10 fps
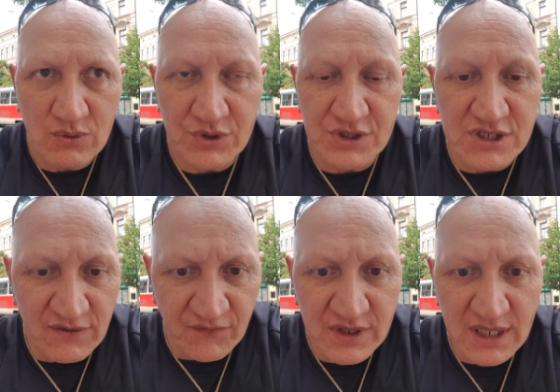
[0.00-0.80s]
with the
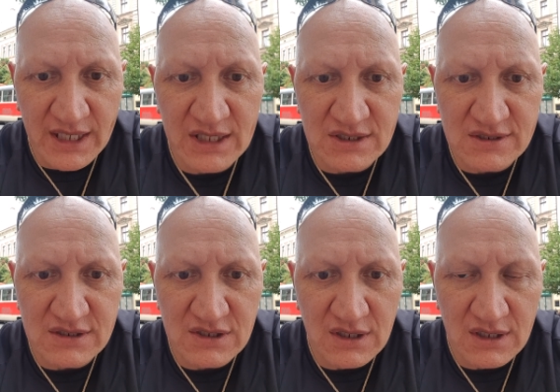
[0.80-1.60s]
symphony
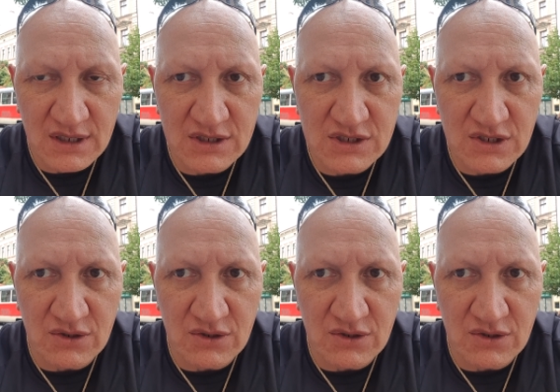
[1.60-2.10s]
lens it's